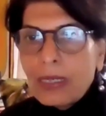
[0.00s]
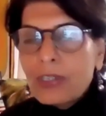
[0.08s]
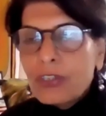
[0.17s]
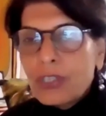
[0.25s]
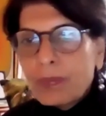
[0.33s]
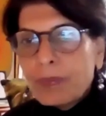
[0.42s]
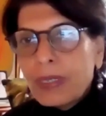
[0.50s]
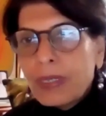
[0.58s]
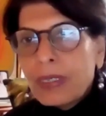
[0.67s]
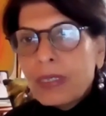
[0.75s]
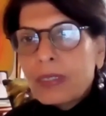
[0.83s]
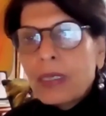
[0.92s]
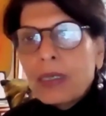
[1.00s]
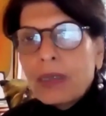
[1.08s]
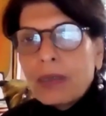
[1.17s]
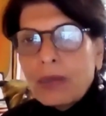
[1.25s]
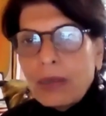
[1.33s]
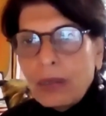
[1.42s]
and chickpeas,
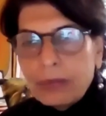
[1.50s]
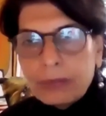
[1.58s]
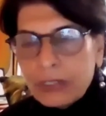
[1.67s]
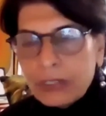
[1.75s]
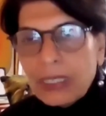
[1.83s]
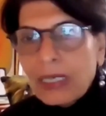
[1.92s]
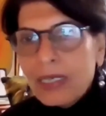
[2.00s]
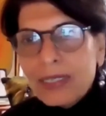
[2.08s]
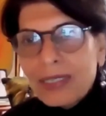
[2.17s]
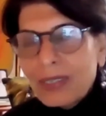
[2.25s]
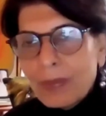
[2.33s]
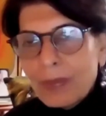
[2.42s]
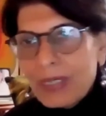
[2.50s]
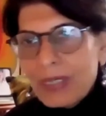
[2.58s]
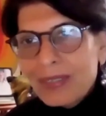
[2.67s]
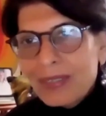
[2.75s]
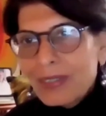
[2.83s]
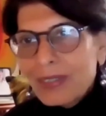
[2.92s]
the chanas and the
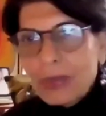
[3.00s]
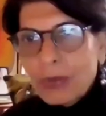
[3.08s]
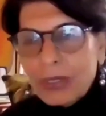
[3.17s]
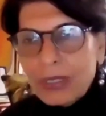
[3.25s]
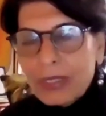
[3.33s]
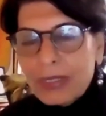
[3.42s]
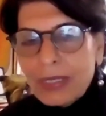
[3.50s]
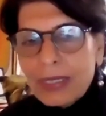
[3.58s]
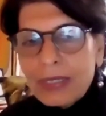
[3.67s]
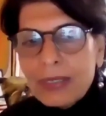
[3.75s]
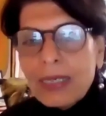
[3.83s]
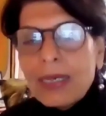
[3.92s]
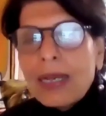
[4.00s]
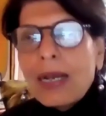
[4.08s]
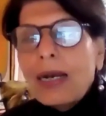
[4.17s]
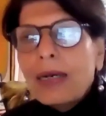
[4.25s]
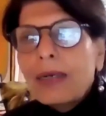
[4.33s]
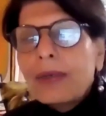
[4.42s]
besans and all these things.
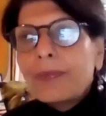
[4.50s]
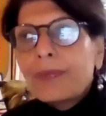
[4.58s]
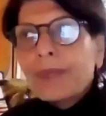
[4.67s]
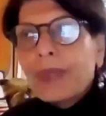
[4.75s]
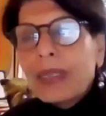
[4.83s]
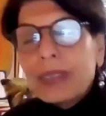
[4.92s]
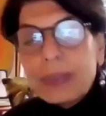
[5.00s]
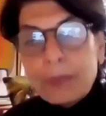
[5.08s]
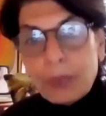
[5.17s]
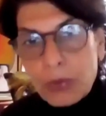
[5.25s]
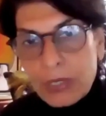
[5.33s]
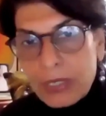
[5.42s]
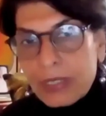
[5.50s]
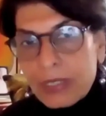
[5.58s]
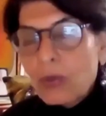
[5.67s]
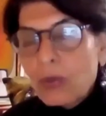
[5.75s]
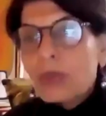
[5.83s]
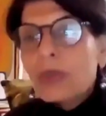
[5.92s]
Healthy proteins
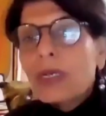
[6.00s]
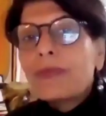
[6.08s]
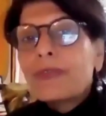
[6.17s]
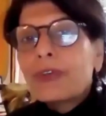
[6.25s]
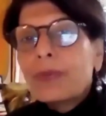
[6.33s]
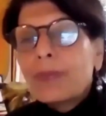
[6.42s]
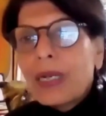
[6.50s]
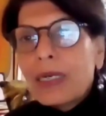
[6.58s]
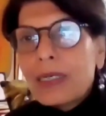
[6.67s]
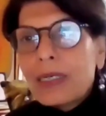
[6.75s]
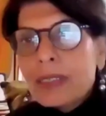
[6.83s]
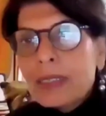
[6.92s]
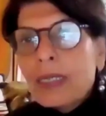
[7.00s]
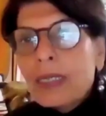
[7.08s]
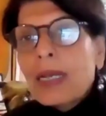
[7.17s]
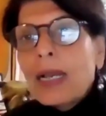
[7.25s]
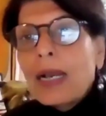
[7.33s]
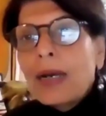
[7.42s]
can also come from nuts.
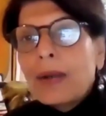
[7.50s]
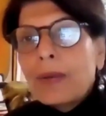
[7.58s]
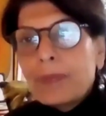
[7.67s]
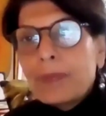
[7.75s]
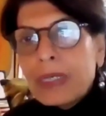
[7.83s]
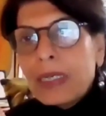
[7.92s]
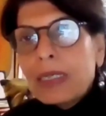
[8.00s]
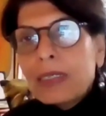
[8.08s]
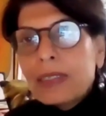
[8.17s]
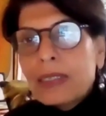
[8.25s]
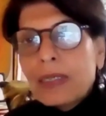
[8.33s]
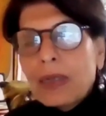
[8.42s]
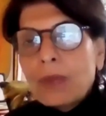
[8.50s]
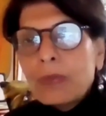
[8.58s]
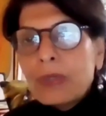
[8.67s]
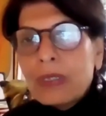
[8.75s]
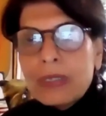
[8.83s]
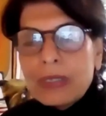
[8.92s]
Peanuts and
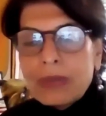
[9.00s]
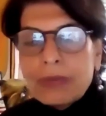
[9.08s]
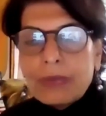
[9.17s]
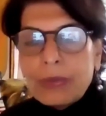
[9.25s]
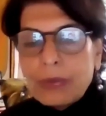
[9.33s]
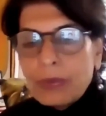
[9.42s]
almonds, and